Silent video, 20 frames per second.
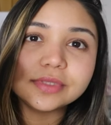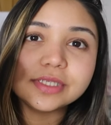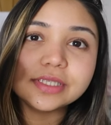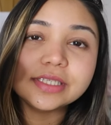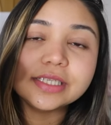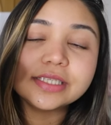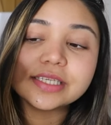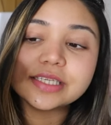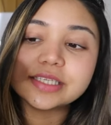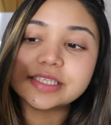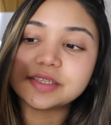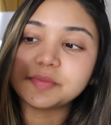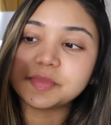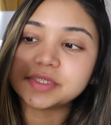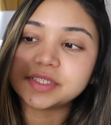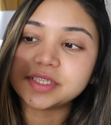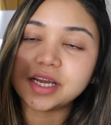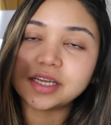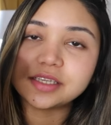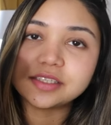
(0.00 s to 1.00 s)
this is the
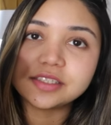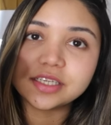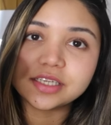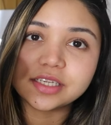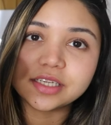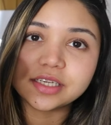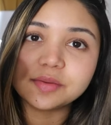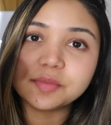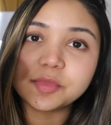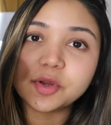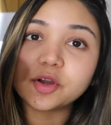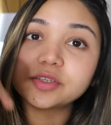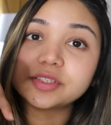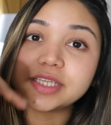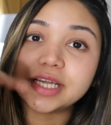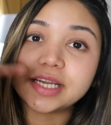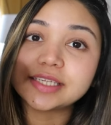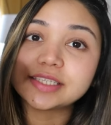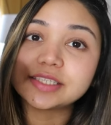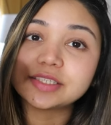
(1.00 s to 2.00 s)
massage setting because
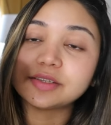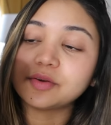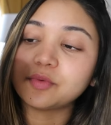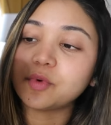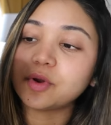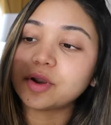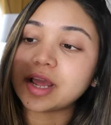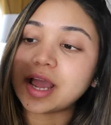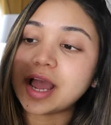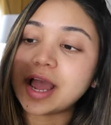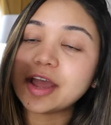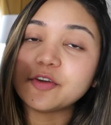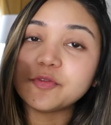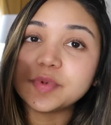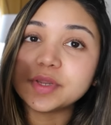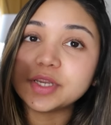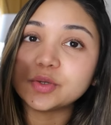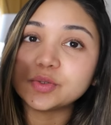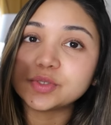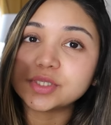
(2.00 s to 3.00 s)
that is what I have
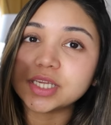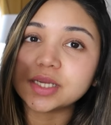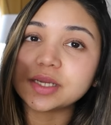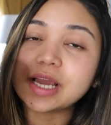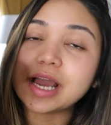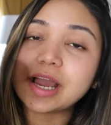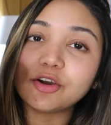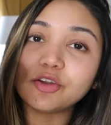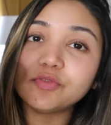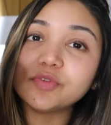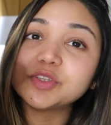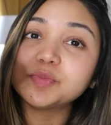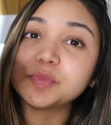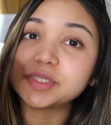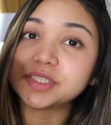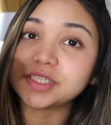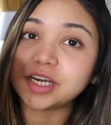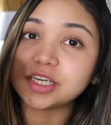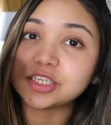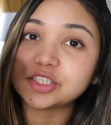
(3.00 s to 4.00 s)
been using. I always
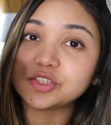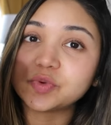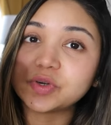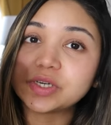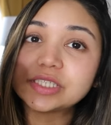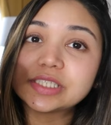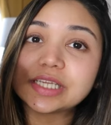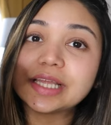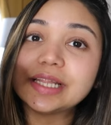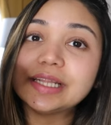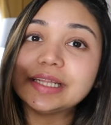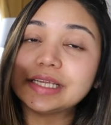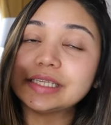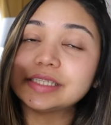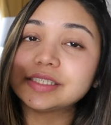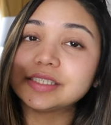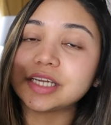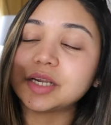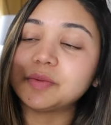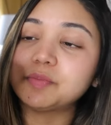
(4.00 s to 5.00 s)
massage first and then
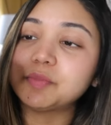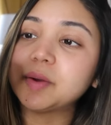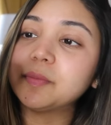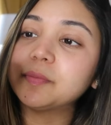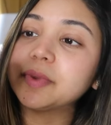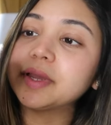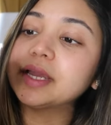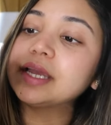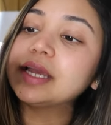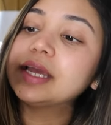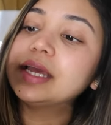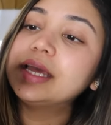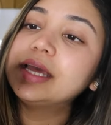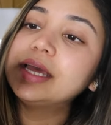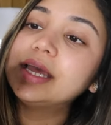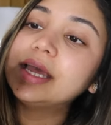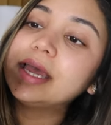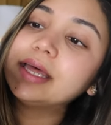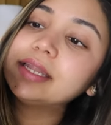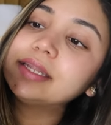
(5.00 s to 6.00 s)
start pumping,
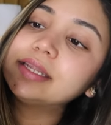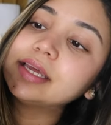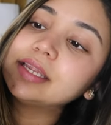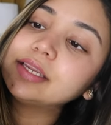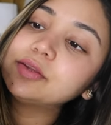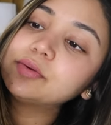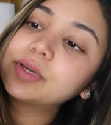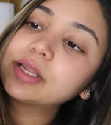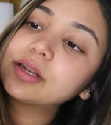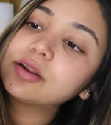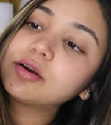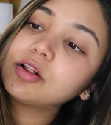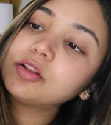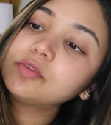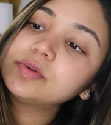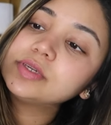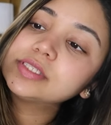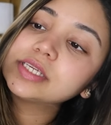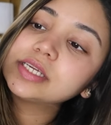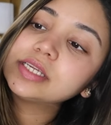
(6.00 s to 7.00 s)
and then you can
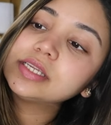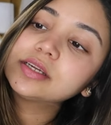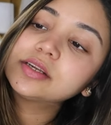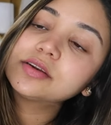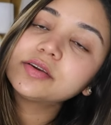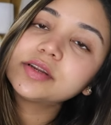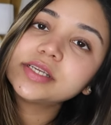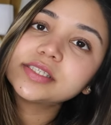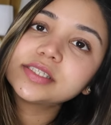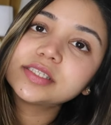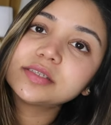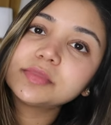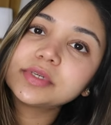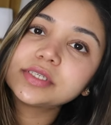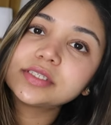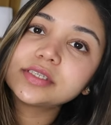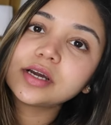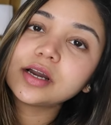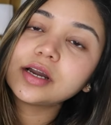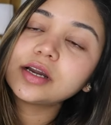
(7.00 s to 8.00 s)
always increase the
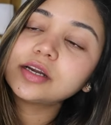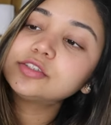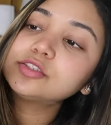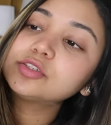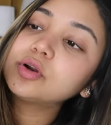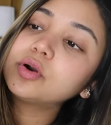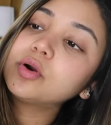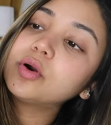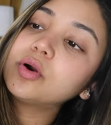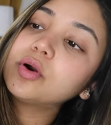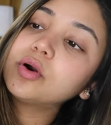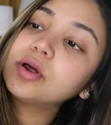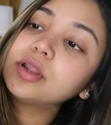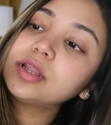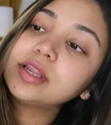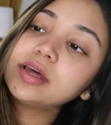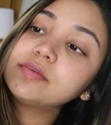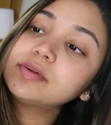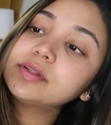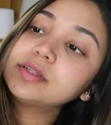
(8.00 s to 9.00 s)
massage or
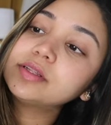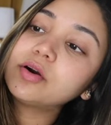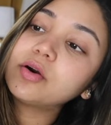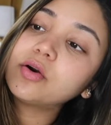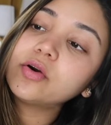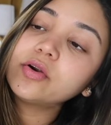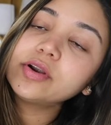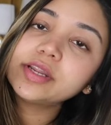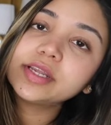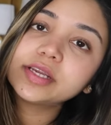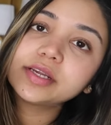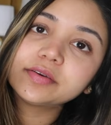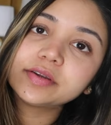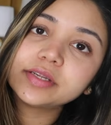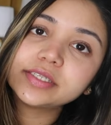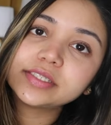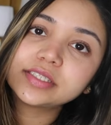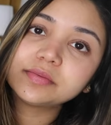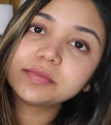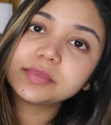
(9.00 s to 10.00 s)
level or
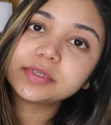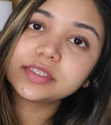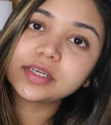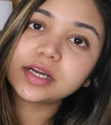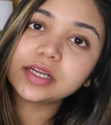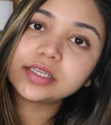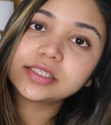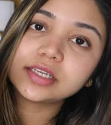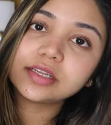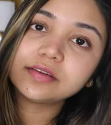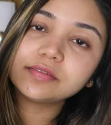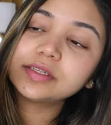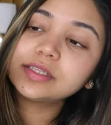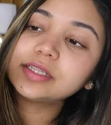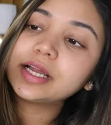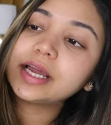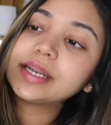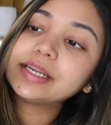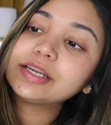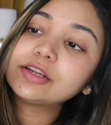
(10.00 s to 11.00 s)
decrease the massage level,
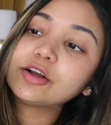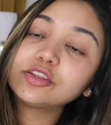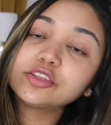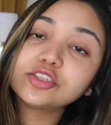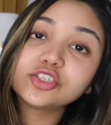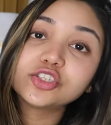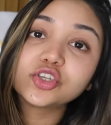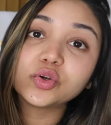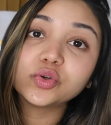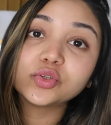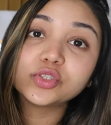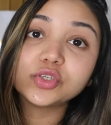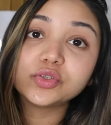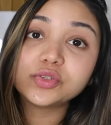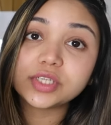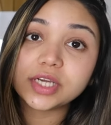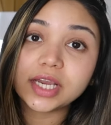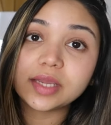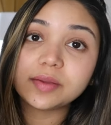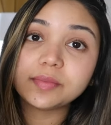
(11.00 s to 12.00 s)
and it also shows you
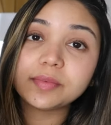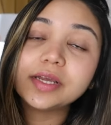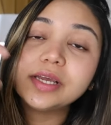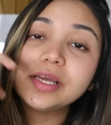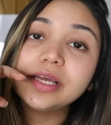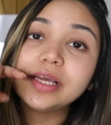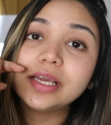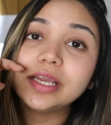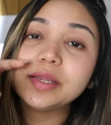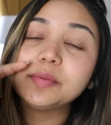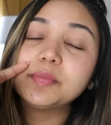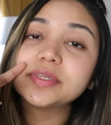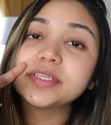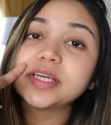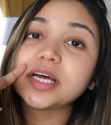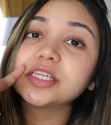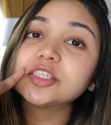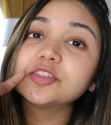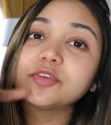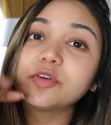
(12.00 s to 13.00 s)
time. It
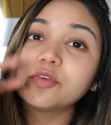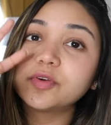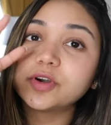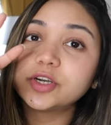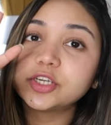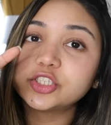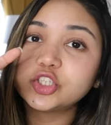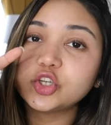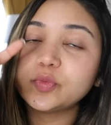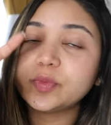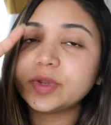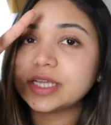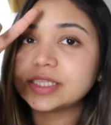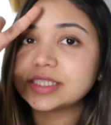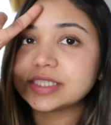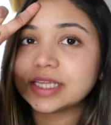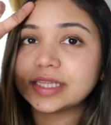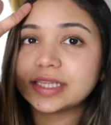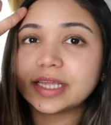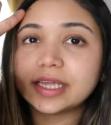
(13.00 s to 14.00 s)
massages for first 2 minutes
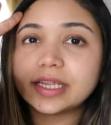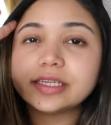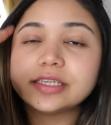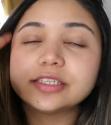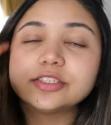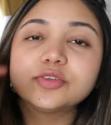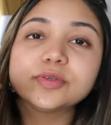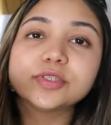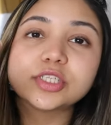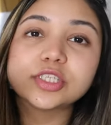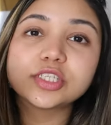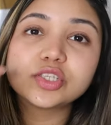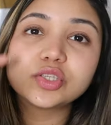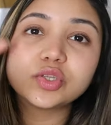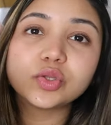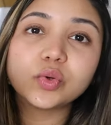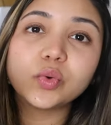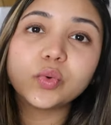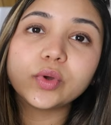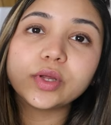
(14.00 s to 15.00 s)
and then switches
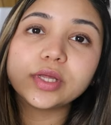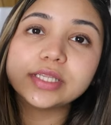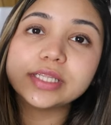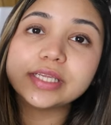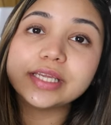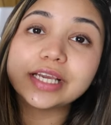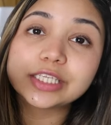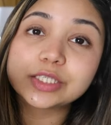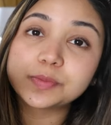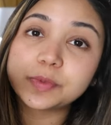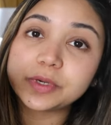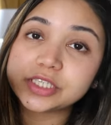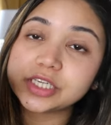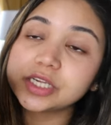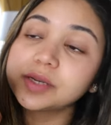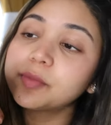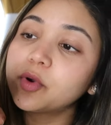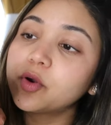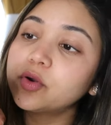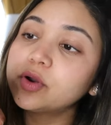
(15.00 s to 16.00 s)
to the
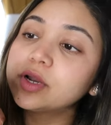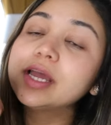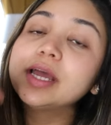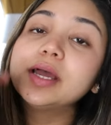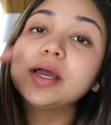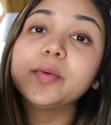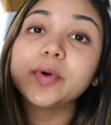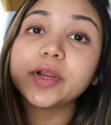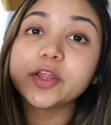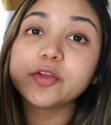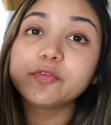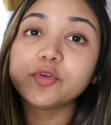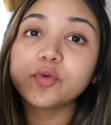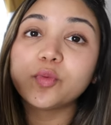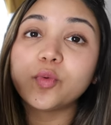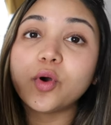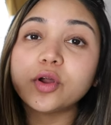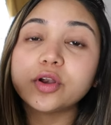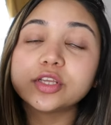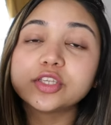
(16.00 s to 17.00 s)
expression mode, but if you
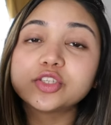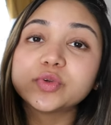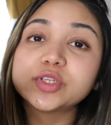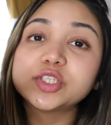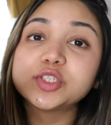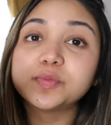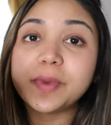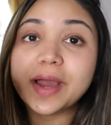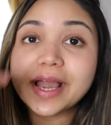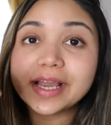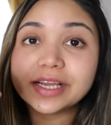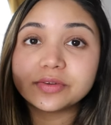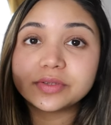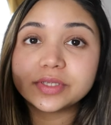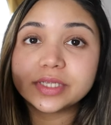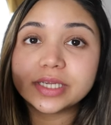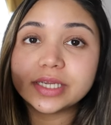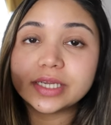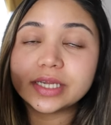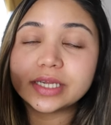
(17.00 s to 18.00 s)
want to switch back to
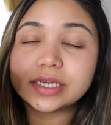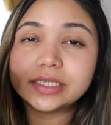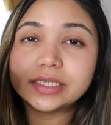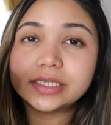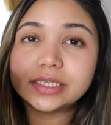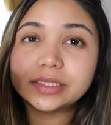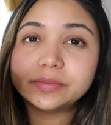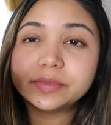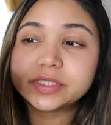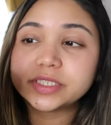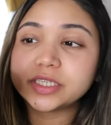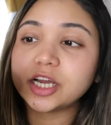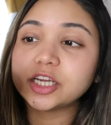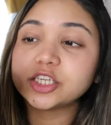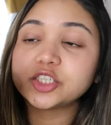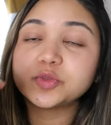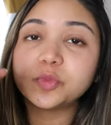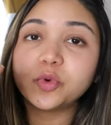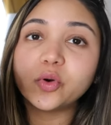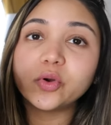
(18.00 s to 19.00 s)
the
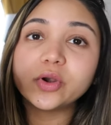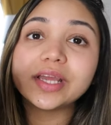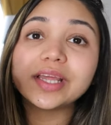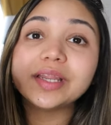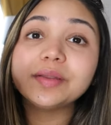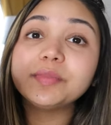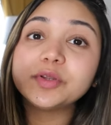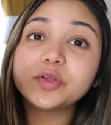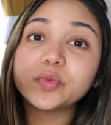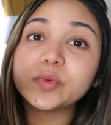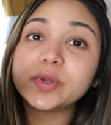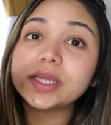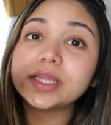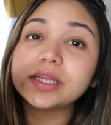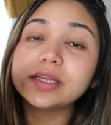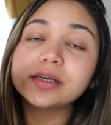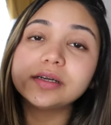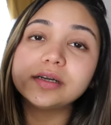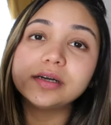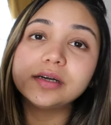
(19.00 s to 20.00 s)
massage mode in
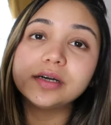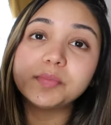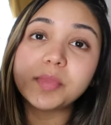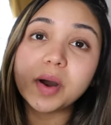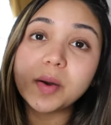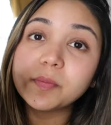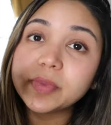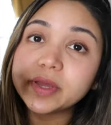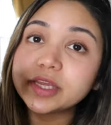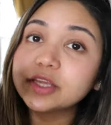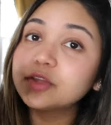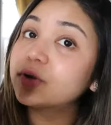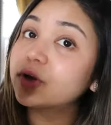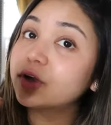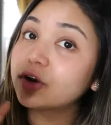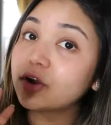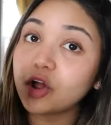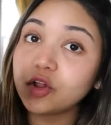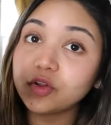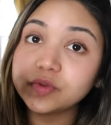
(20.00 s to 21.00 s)
between pumping, you
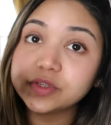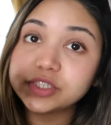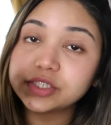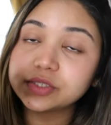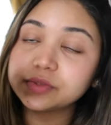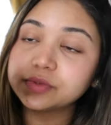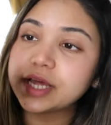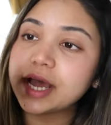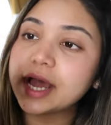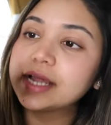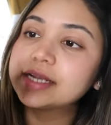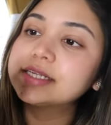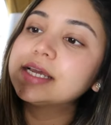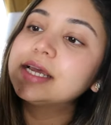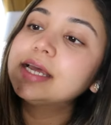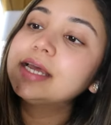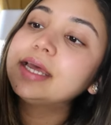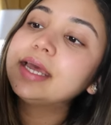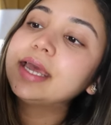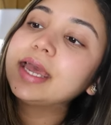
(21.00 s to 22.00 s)
can always do that.
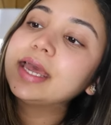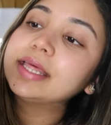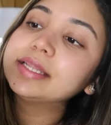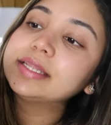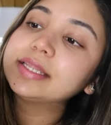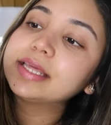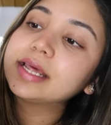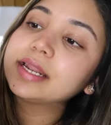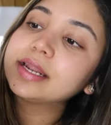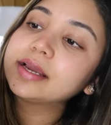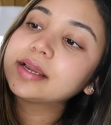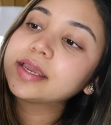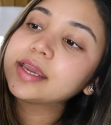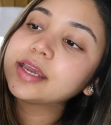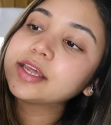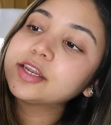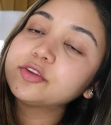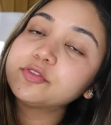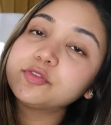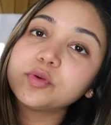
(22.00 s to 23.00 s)
And then
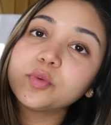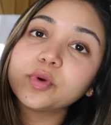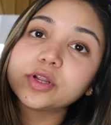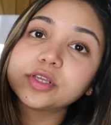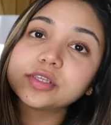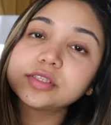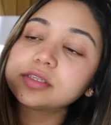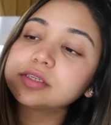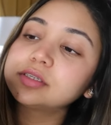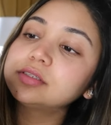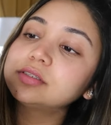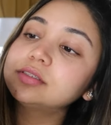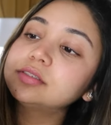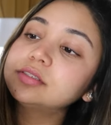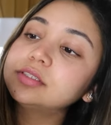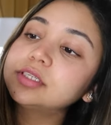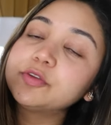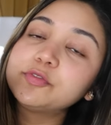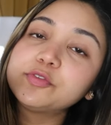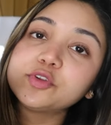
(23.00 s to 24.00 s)
again, if you
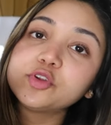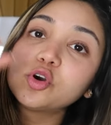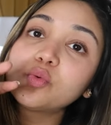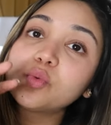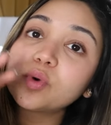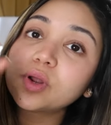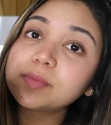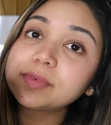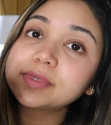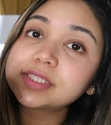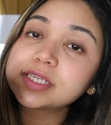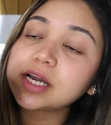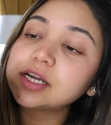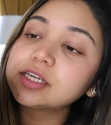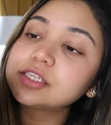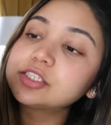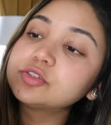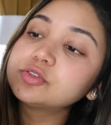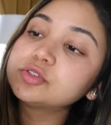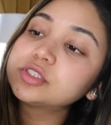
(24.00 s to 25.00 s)
don't want to
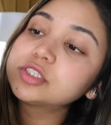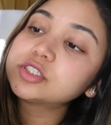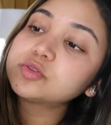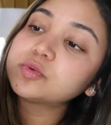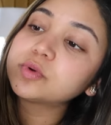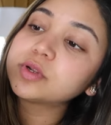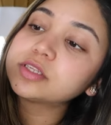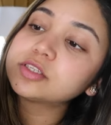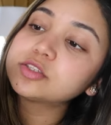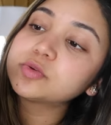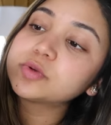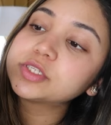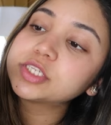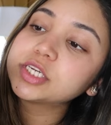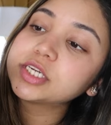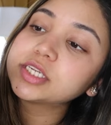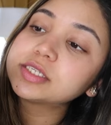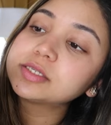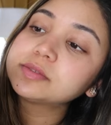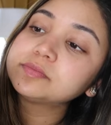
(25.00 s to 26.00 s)
massage, you just want to switch
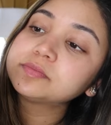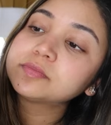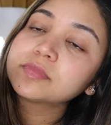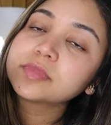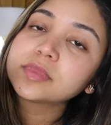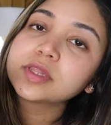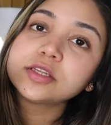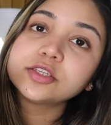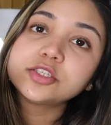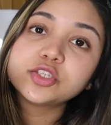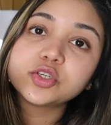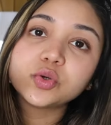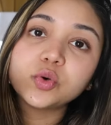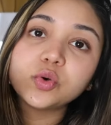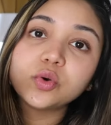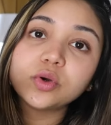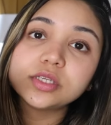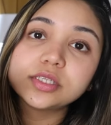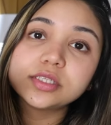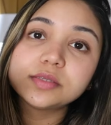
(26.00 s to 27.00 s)
it
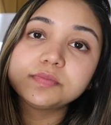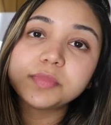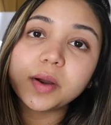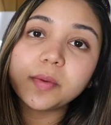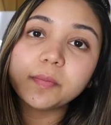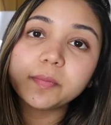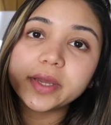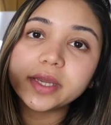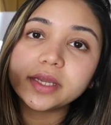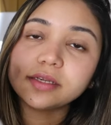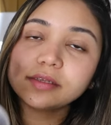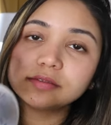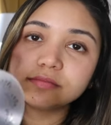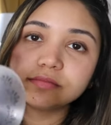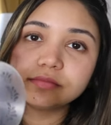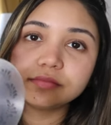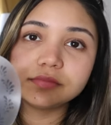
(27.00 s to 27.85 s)
to pumping,